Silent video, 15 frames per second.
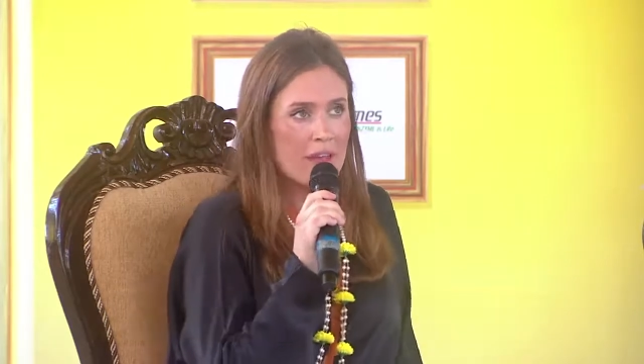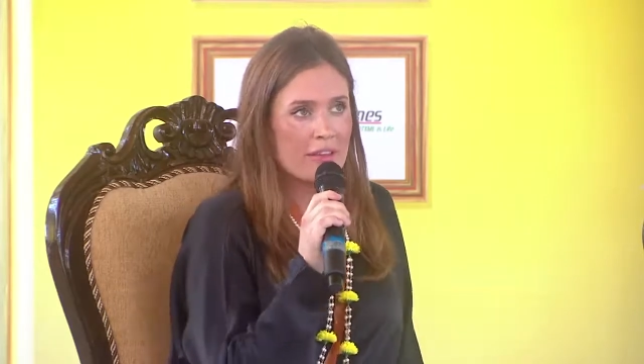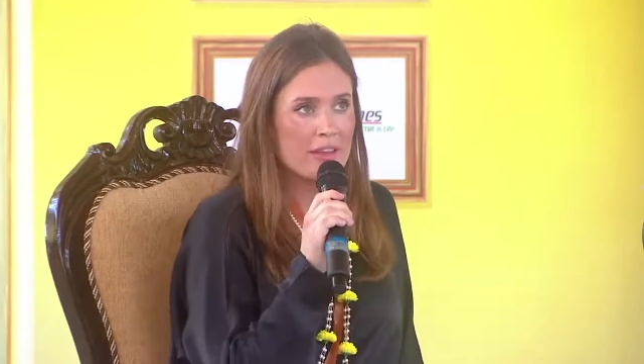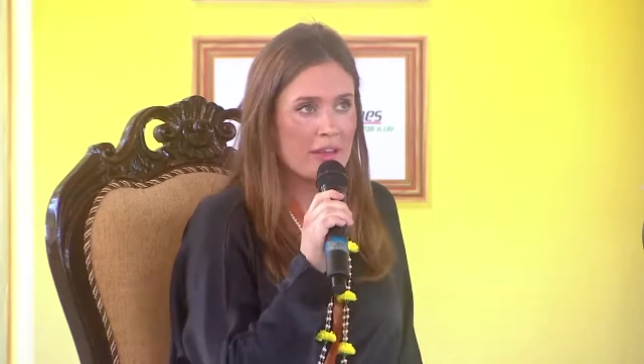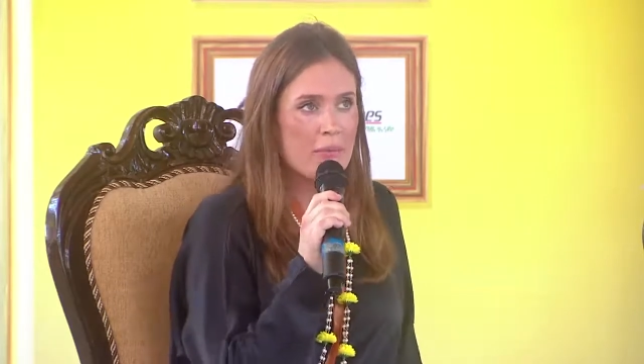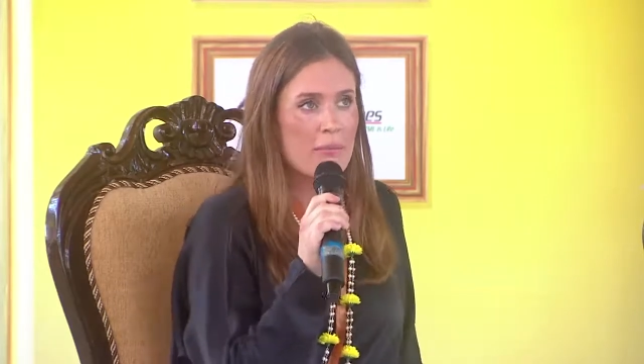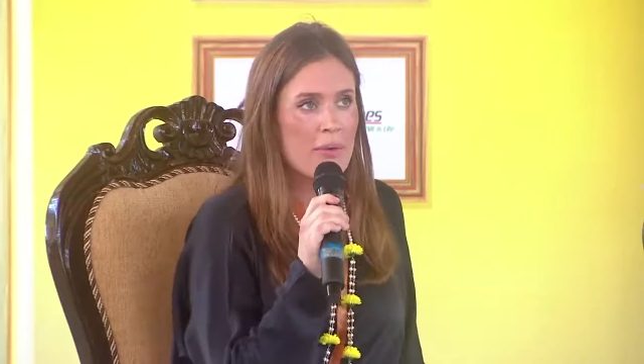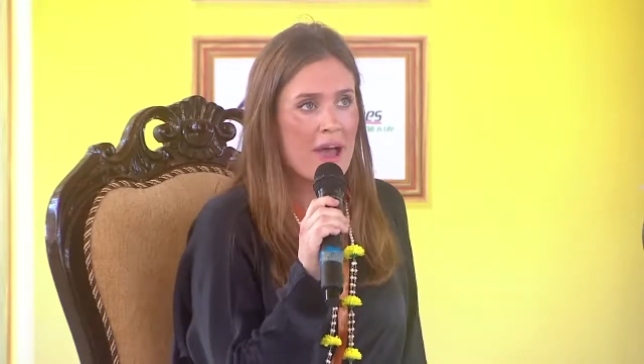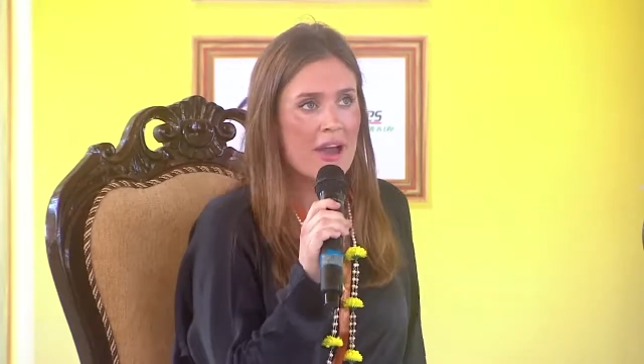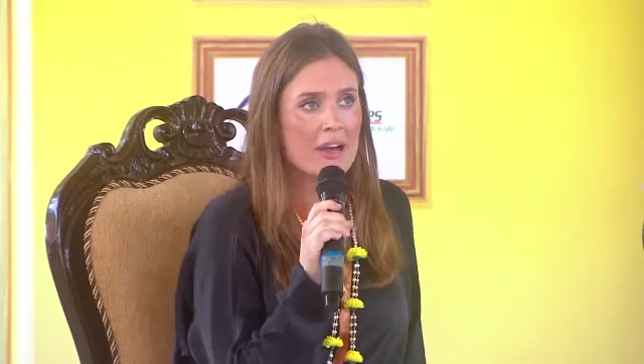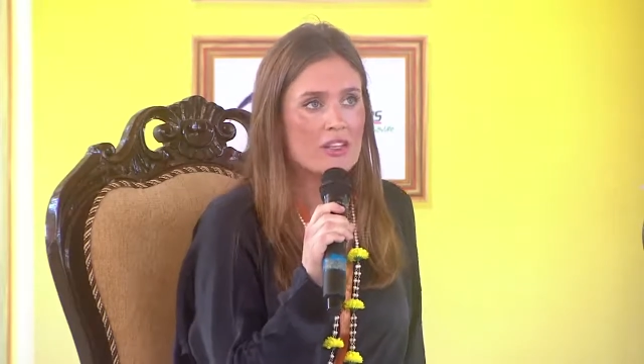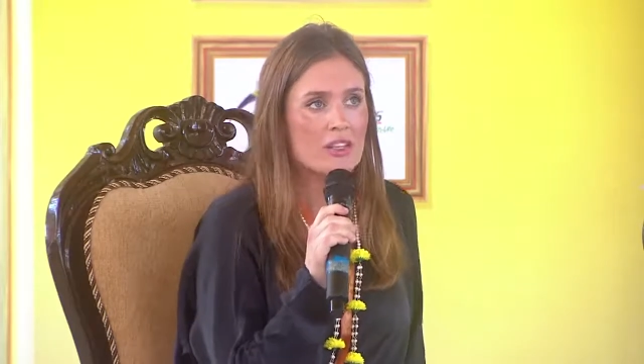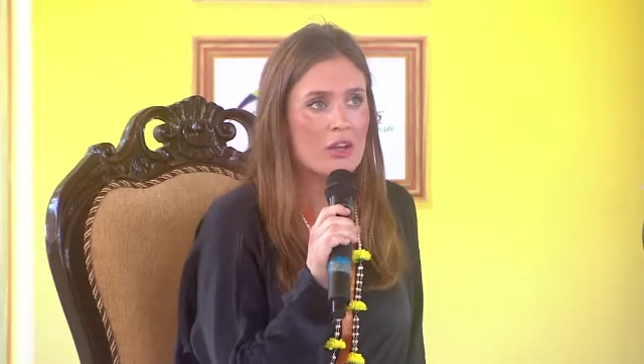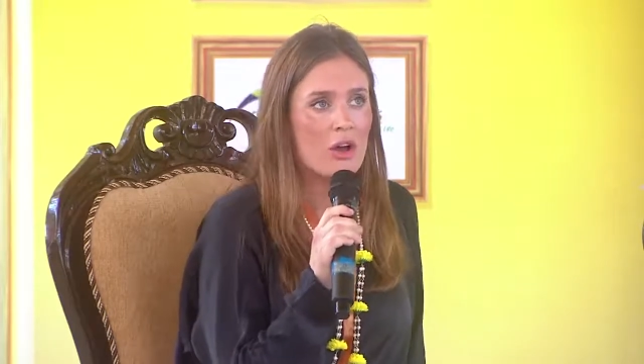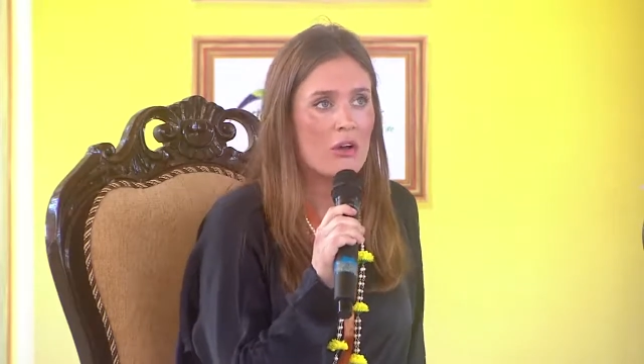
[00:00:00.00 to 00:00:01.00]
the
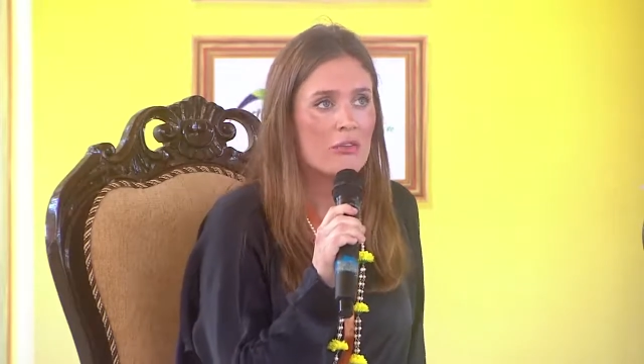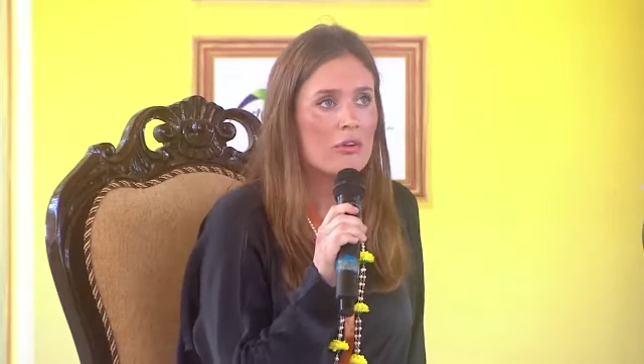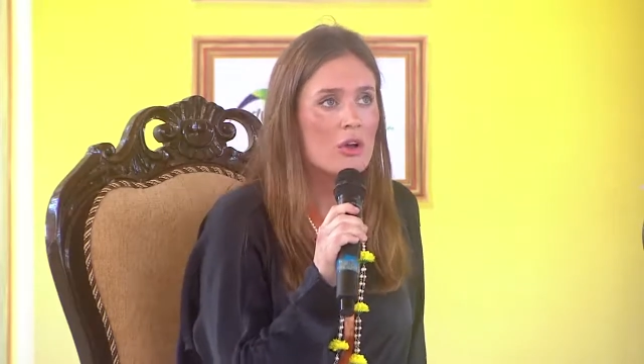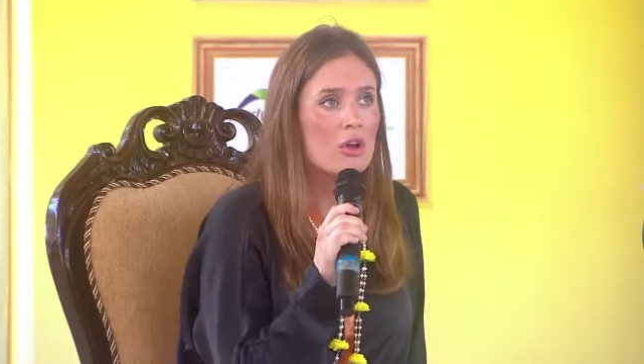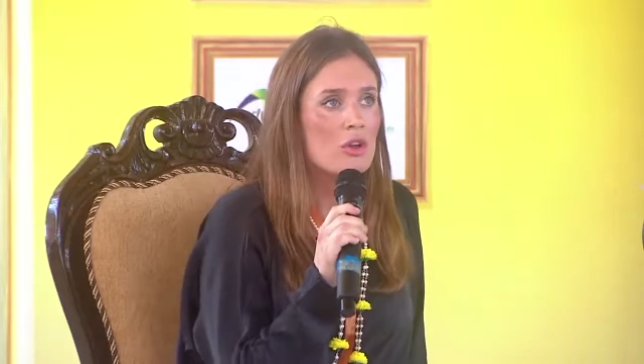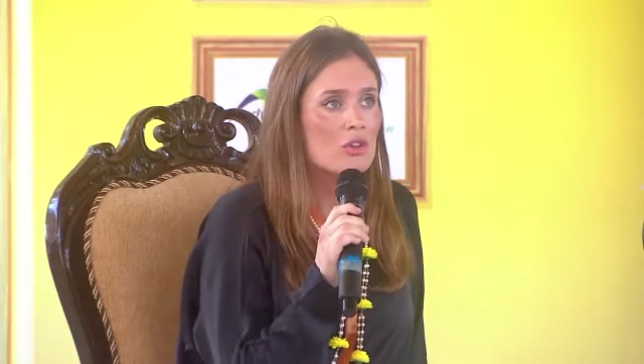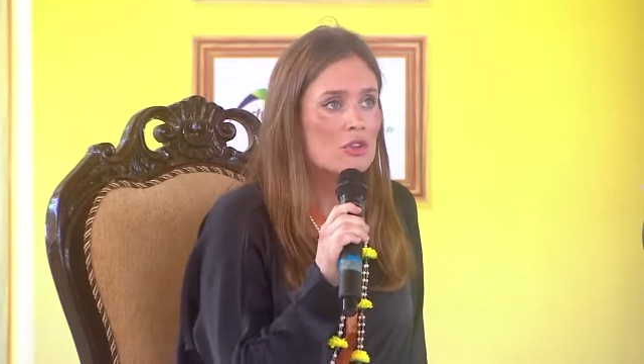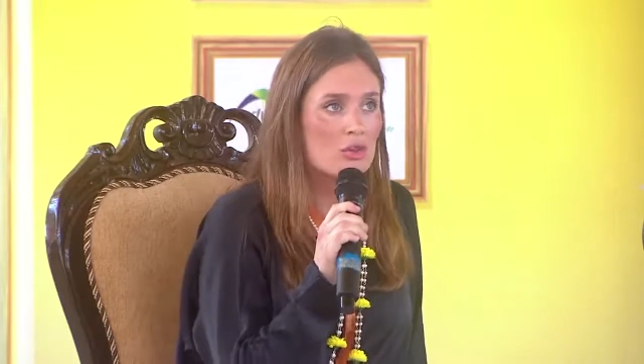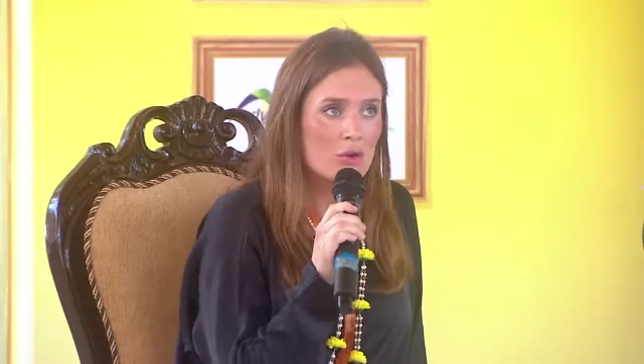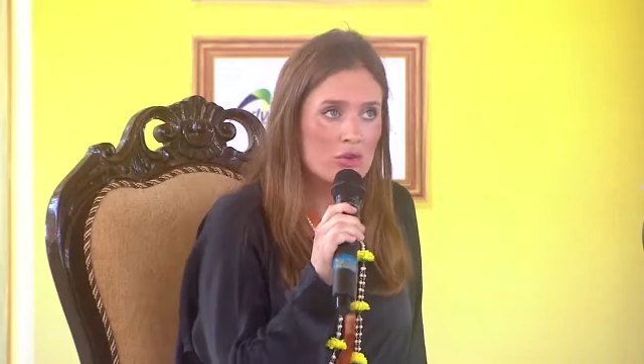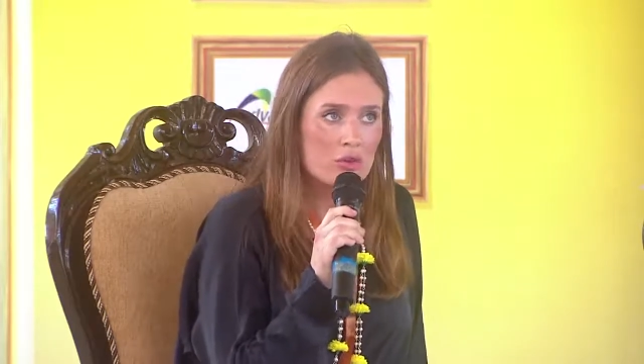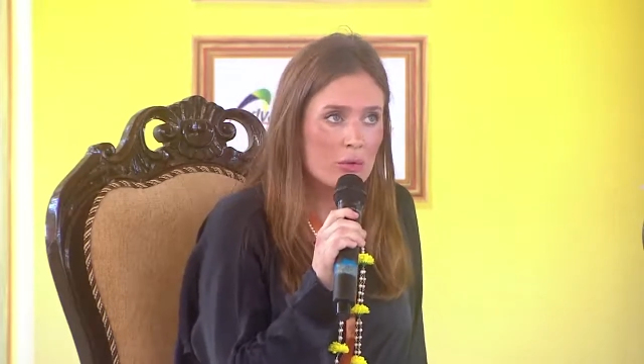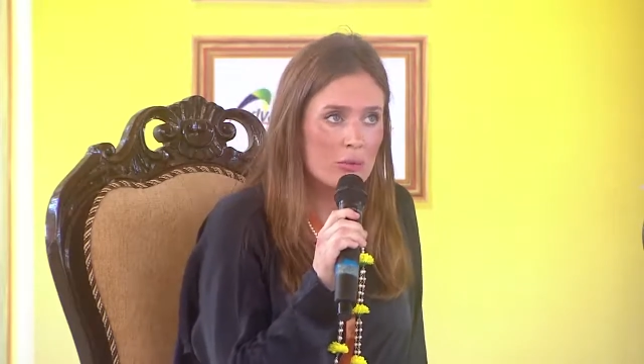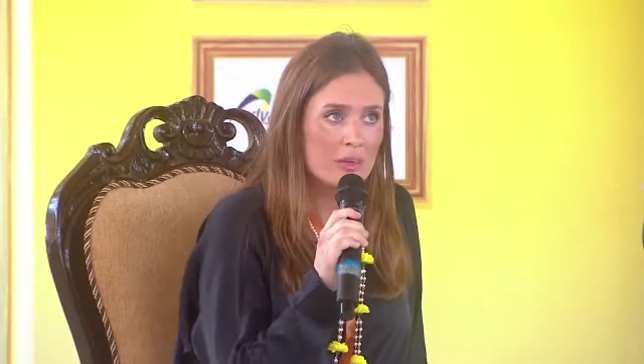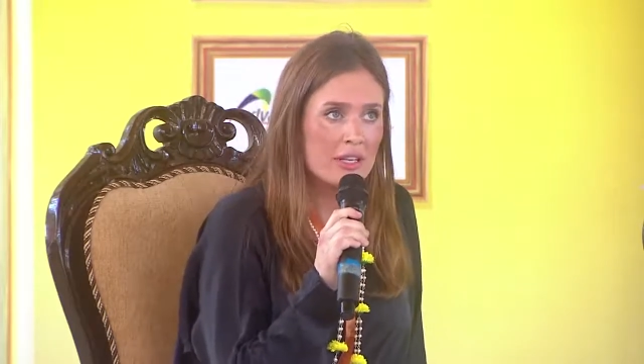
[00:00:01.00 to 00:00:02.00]
impact of
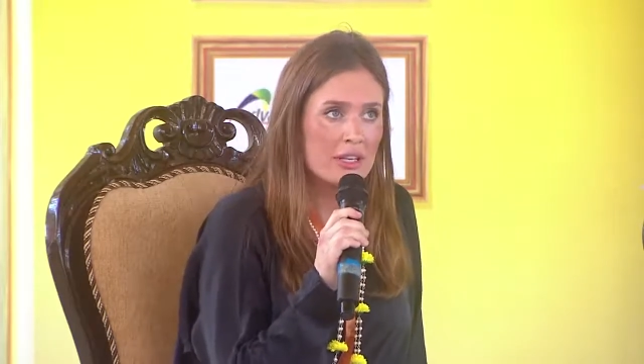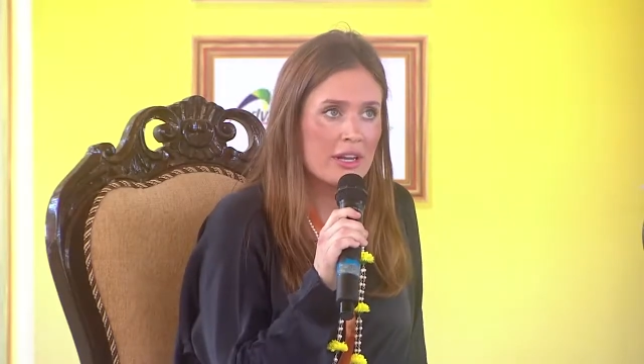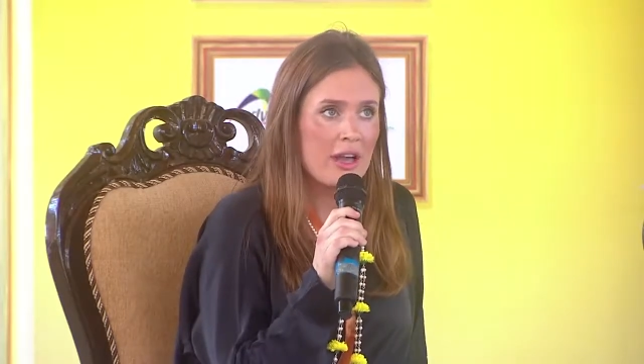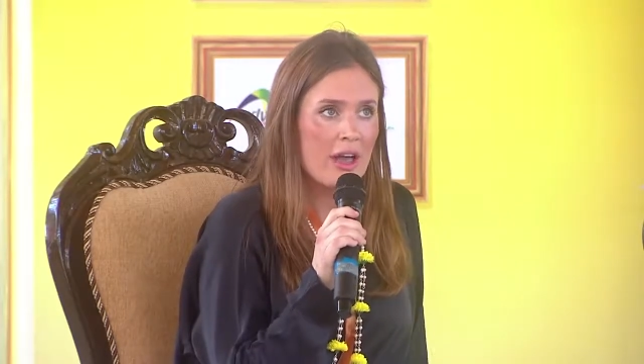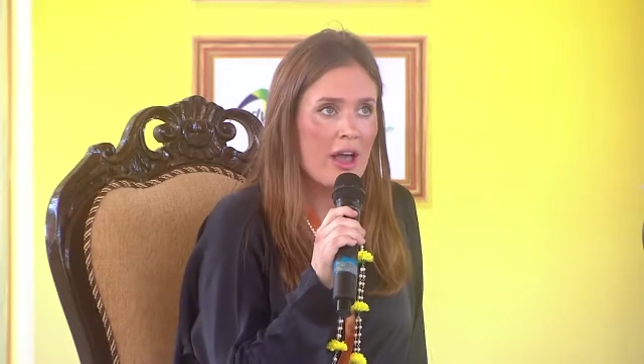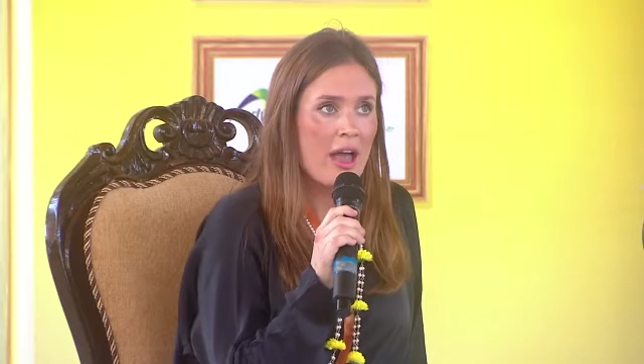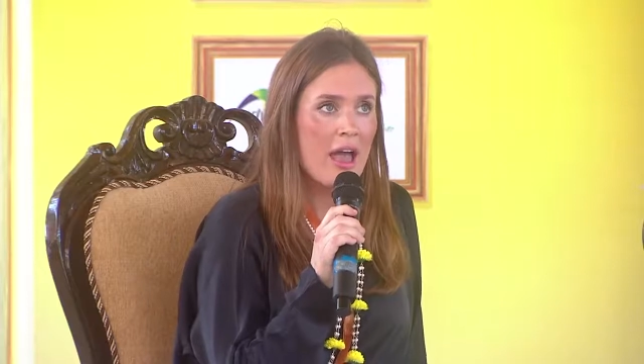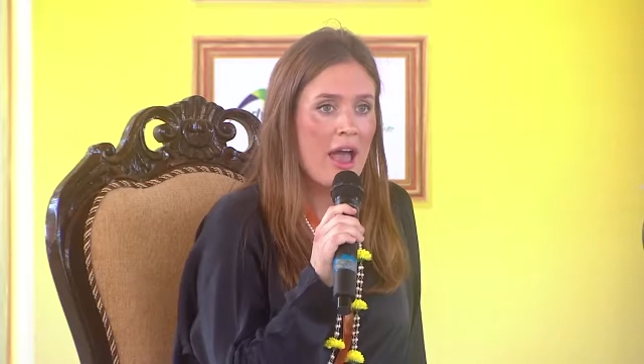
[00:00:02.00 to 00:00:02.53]
social media